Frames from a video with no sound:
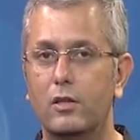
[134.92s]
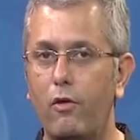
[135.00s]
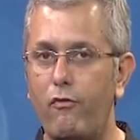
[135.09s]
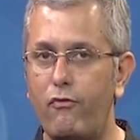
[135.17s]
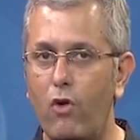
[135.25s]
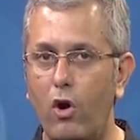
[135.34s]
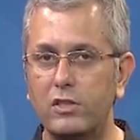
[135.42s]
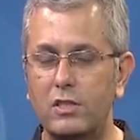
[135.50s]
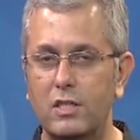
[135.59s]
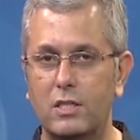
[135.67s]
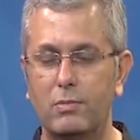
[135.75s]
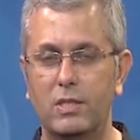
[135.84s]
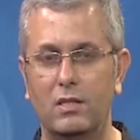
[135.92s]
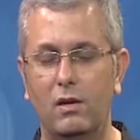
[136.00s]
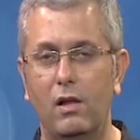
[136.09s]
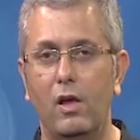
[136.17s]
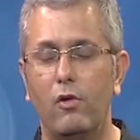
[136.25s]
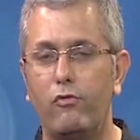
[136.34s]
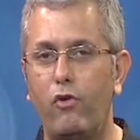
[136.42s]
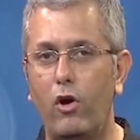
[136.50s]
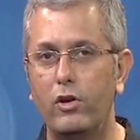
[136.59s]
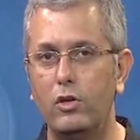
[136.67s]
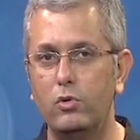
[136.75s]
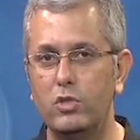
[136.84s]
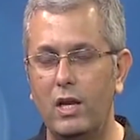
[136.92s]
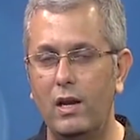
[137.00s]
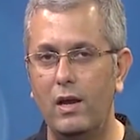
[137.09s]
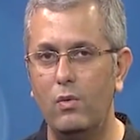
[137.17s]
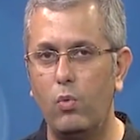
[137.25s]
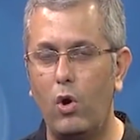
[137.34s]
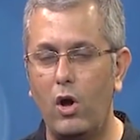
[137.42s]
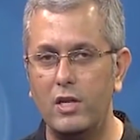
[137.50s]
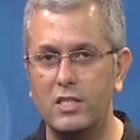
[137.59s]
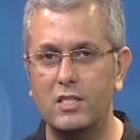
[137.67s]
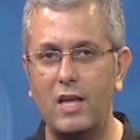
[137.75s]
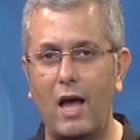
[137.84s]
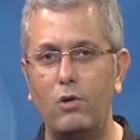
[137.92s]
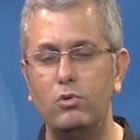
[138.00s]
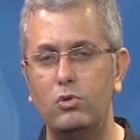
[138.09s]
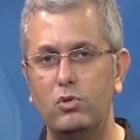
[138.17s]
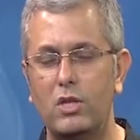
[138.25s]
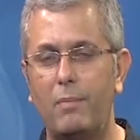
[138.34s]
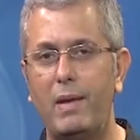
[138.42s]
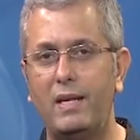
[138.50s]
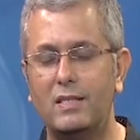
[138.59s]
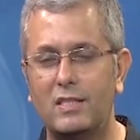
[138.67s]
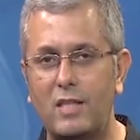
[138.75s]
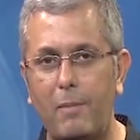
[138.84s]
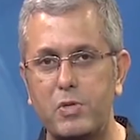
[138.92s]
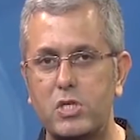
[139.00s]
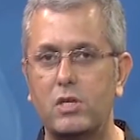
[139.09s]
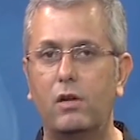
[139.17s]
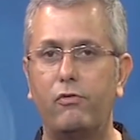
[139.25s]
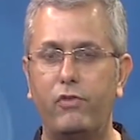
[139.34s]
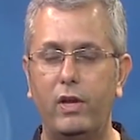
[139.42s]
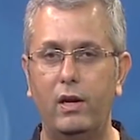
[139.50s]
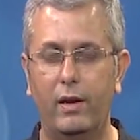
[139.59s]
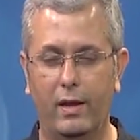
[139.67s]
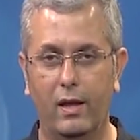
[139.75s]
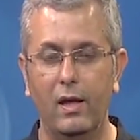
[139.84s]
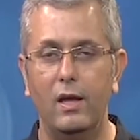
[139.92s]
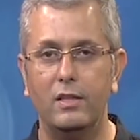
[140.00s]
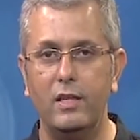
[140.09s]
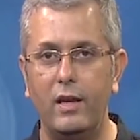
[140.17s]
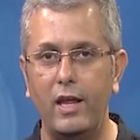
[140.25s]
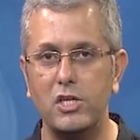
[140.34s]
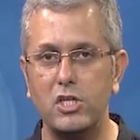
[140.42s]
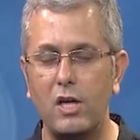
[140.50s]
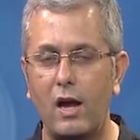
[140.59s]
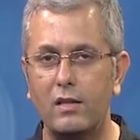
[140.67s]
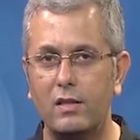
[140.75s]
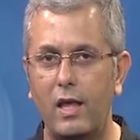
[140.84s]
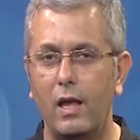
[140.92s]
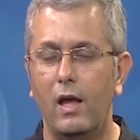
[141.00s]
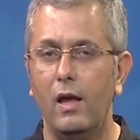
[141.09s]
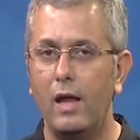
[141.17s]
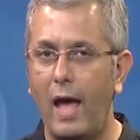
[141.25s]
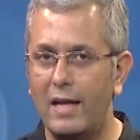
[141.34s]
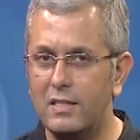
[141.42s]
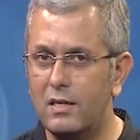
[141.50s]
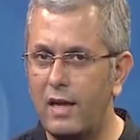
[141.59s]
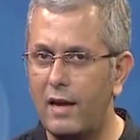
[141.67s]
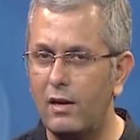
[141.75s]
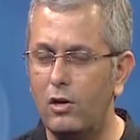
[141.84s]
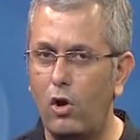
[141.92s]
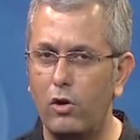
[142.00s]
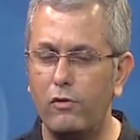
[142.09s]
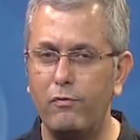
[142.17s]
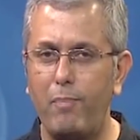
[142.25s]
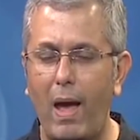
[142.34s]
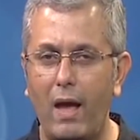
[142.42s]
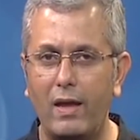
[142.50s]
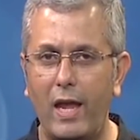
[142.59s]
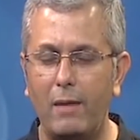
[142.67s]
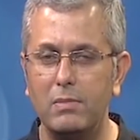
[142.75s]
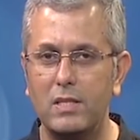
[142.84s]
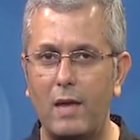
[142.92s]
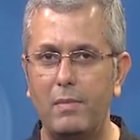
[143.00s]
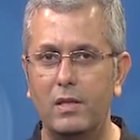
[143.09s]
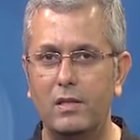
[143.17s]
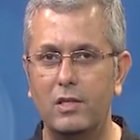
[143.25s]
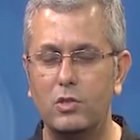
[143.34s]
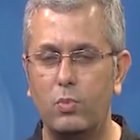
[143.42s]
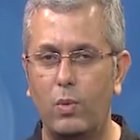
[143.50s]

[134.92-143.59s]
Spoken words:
The fourth dismissal for New Zealand was down to some exceptional fielding. Dinesh Karthik hasn't had a lot of game time in this